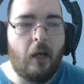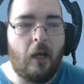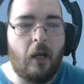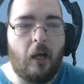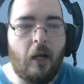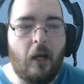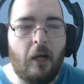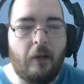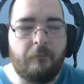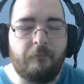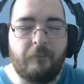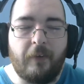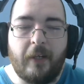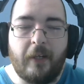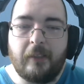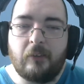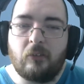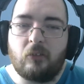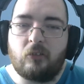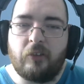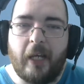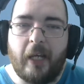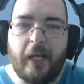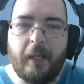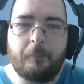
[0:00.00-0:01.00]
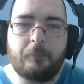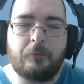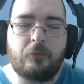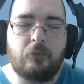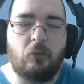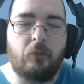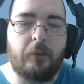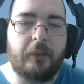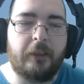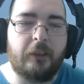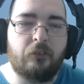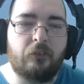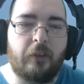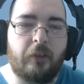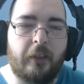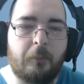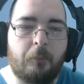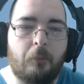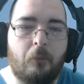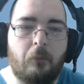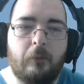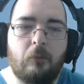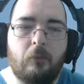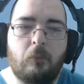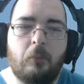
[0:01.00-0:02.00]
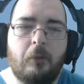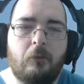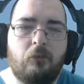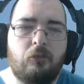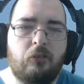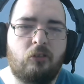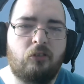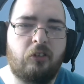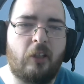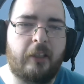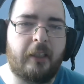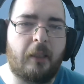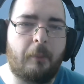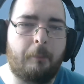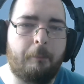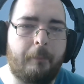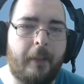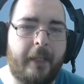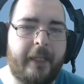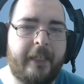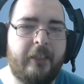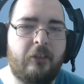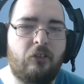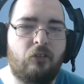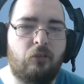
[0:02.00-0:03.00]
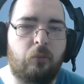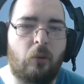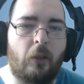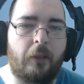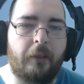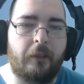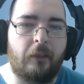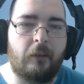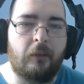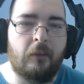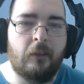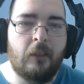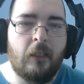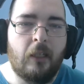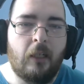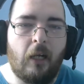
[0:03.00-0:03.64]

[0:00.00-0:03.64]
That looks absolutely incredible. It almost looks like the Maze Runner.